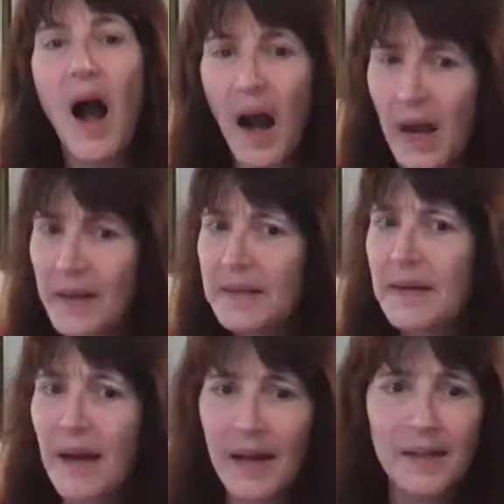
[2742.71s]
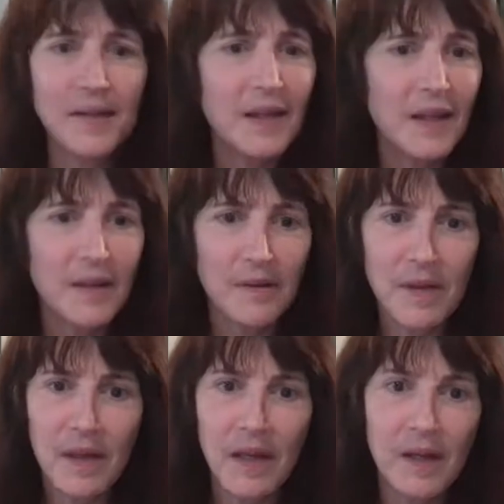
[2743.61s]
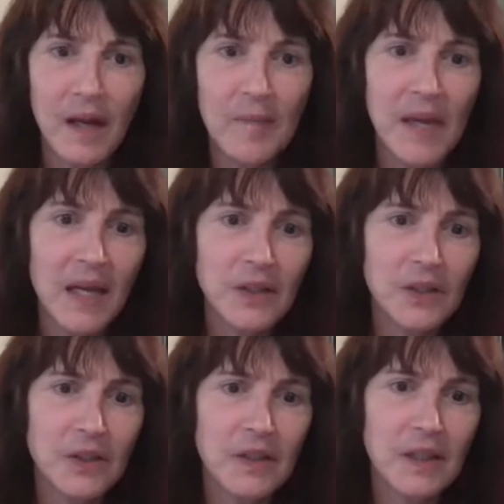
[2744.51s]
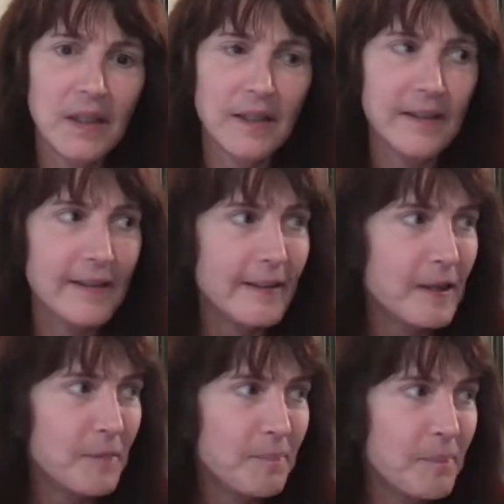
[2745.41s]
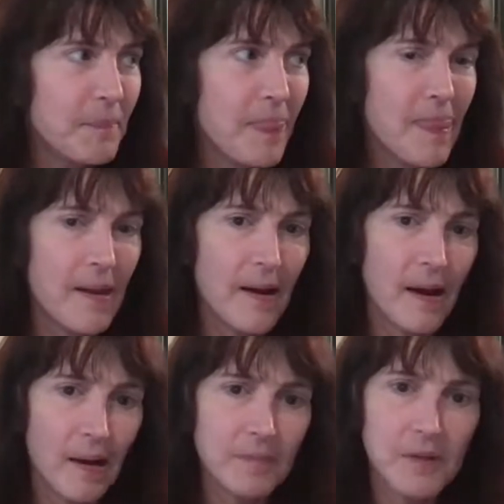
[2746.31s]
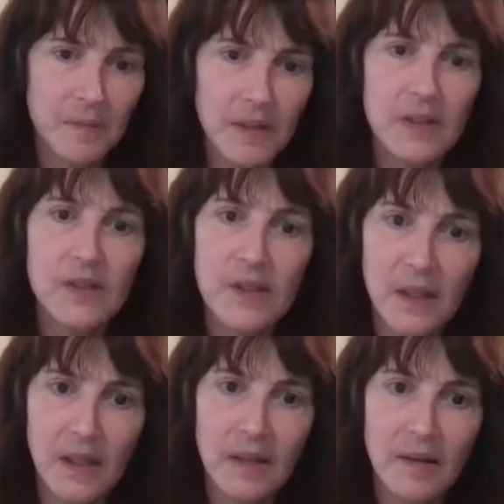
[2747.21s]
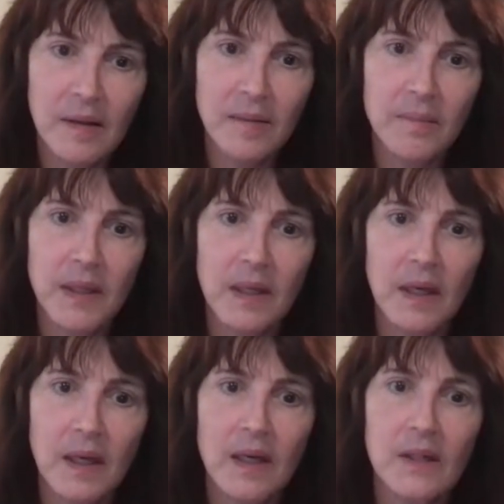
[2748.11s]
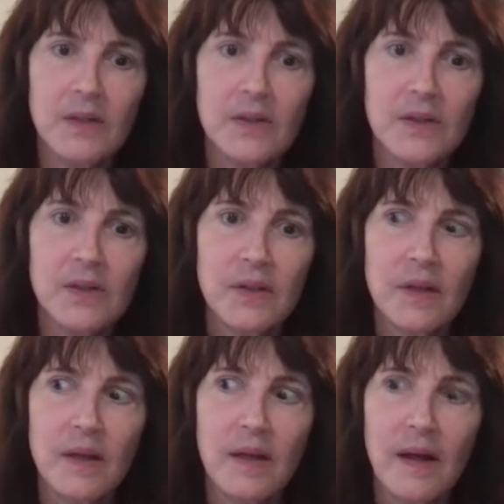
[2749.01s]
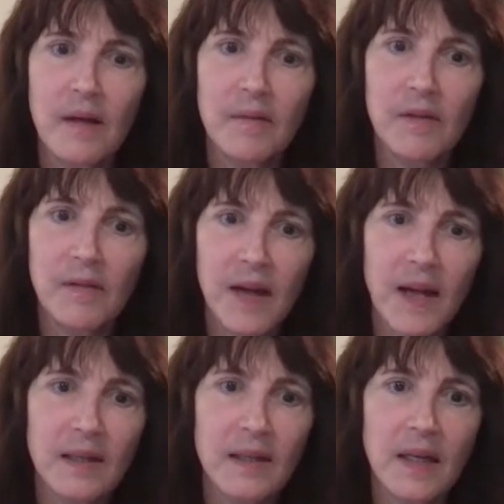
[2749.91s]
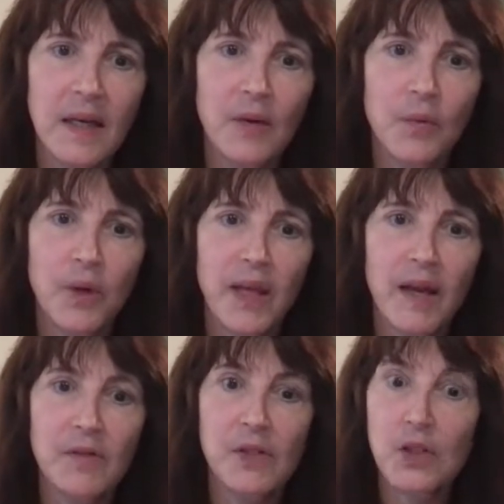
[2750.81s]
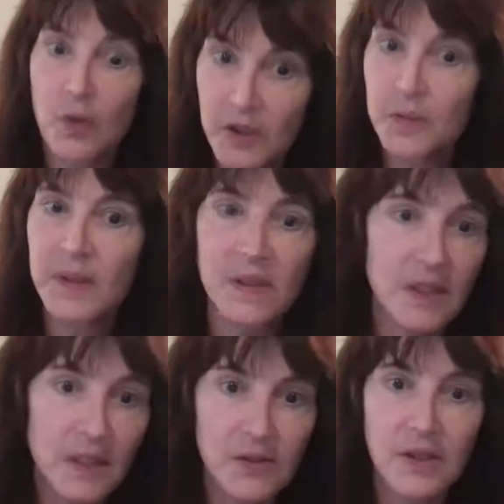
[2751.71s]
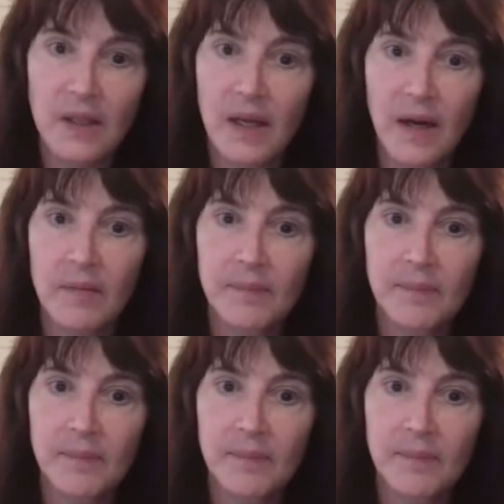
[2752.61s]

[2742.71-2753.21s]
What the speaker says: I think that I'm actually optimistic because of the fact that we have so much PTSD now.